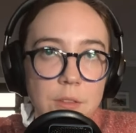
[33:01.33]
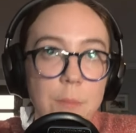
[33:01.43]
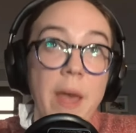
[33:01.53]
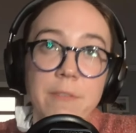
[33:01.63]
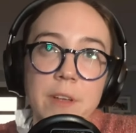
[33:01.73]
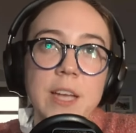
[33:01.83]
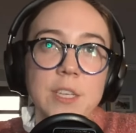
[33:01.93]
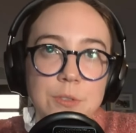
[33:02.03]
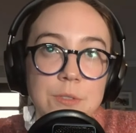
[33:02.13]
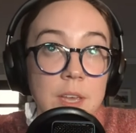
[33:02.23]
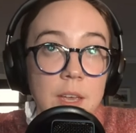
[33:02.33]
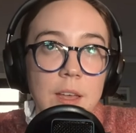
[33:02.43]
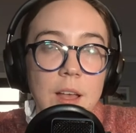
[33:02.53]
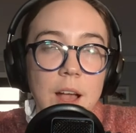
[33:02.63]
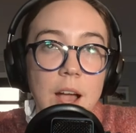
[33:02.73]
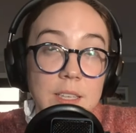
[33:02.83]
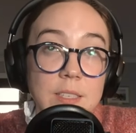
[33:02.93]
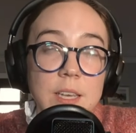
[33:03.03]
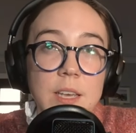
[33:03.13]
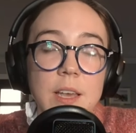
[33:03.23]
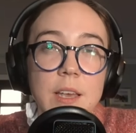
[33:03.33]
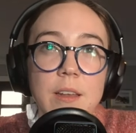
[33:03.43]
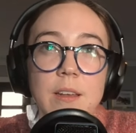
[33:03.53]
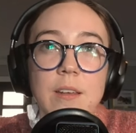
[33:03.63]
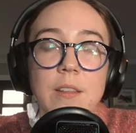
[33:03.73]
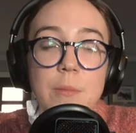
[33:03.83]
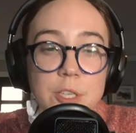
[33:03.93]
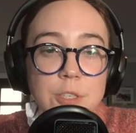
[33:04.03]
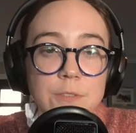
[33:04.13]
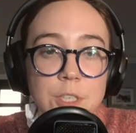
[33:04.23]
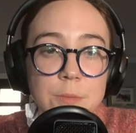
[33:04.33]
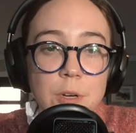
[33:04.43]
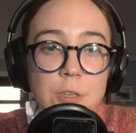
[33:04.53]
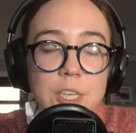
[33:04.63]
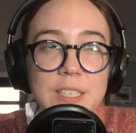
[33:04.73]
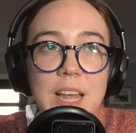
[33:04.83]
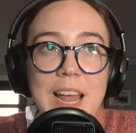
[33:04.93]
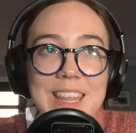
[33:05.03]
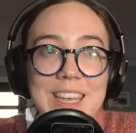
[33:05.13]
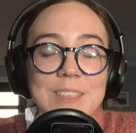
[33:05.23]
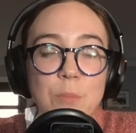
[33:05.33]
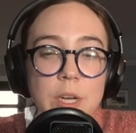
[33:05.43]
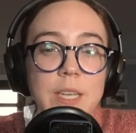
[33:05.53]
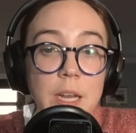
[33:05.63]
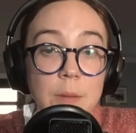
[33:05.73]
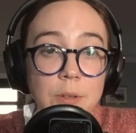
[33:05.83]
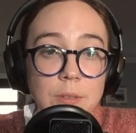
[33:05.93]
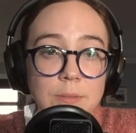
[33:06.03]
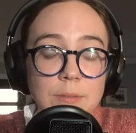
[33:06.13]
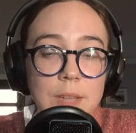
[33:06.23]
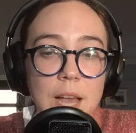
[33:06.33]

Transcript: The benefit I do think I see in the emissions first approach is that I think it's more attainable.